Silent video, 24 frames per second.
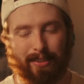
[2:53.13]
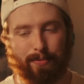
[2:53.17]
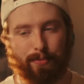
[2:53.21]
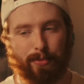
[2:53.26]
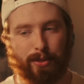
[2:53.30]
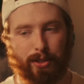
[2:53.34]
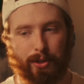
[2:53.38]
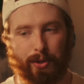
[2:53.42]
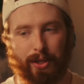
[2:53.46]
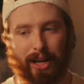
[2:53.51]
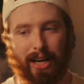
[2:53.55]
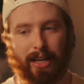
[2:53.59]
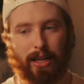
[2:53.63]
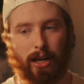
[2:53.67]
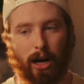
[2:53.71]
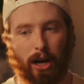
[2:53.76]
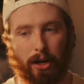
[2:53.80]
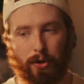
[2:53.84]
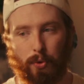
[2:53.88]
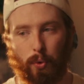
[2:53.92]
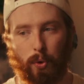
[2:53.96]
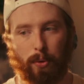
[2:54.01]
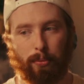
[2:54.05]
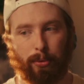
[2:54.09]
so that
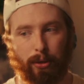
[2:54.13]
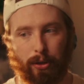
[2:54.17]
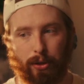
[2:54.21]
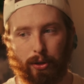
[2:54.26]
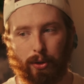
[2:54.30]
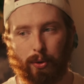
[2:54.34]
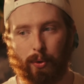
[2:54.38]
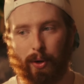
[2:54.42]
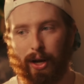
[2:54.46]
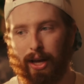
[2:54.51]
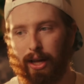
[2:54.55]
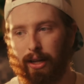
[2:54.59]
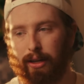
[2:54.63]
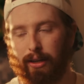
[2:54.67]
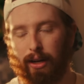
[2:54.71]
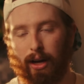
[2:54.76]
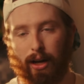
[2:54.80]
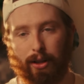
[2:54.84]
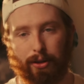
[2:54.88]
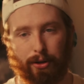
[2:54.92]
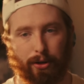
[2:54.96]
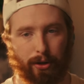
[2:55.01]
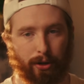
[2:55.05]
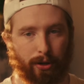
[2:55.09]
Condor Blue and
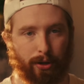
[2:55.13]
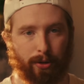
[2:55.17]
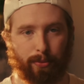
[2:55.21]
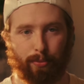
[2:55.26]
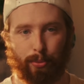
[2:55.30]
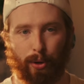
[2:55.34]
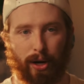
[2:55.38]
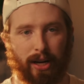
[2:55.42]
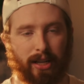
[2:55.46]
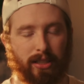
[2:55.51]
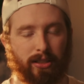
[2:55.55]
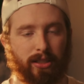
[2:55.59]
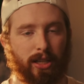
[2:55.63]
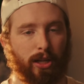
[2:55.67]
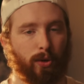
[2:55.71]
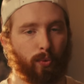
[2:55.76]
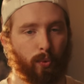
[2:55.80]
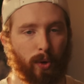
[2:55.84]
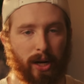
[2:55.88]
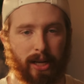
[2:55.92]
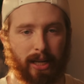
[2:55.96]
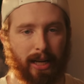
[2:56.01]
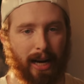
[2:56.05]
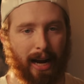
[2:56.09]
other brands can
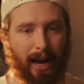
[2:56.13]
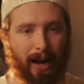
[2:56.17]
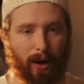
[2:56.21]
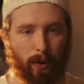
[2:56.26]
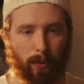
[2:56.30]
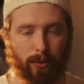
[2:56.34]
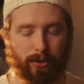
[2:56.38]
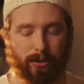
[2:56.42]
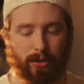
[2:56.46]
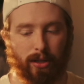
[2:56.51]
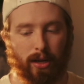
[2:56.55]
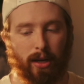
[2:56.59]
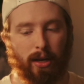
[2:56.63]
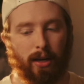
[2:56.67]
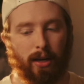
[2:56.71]
rig it out.